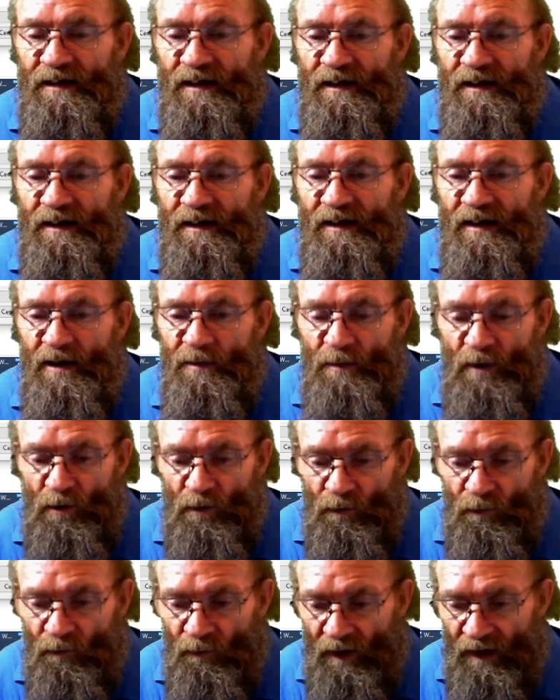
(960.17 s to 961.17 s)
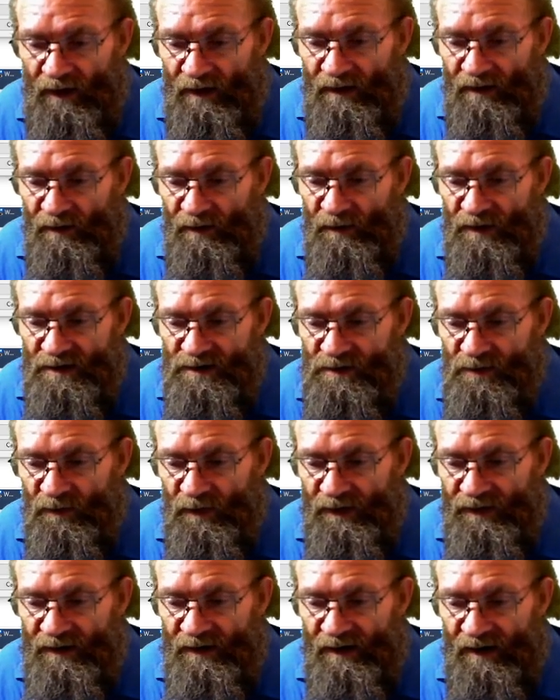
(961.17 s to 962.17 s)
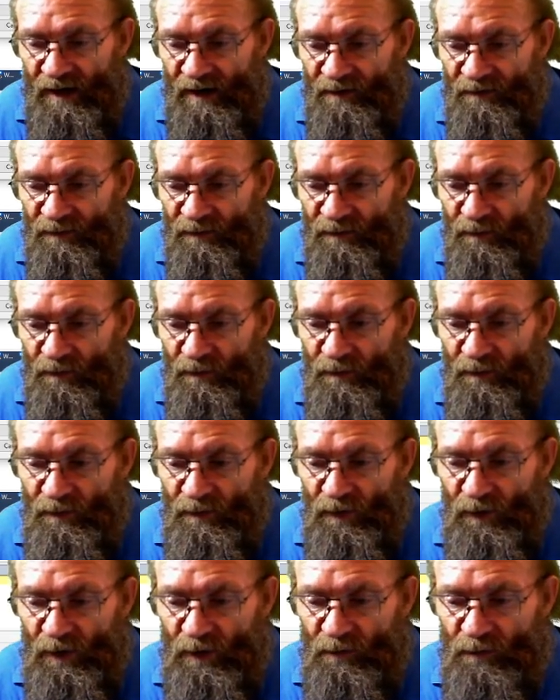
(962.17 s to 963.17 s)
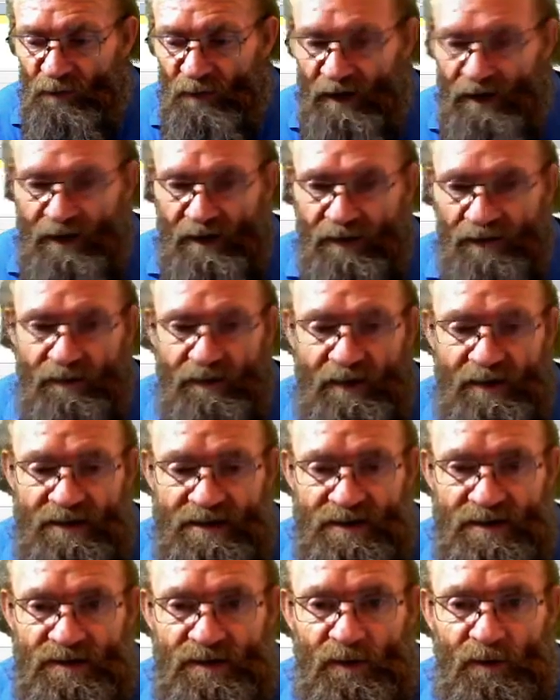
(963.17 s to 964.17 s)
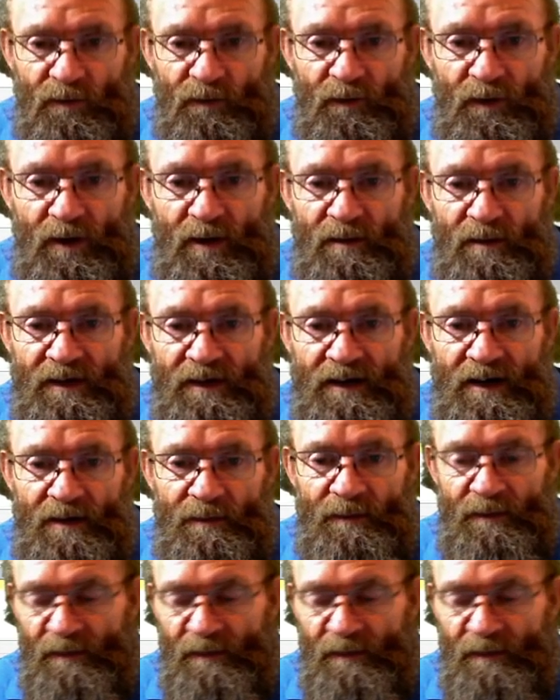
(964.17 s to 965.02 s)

the demo file was the one that I've modified. Let's just confirm. Yep,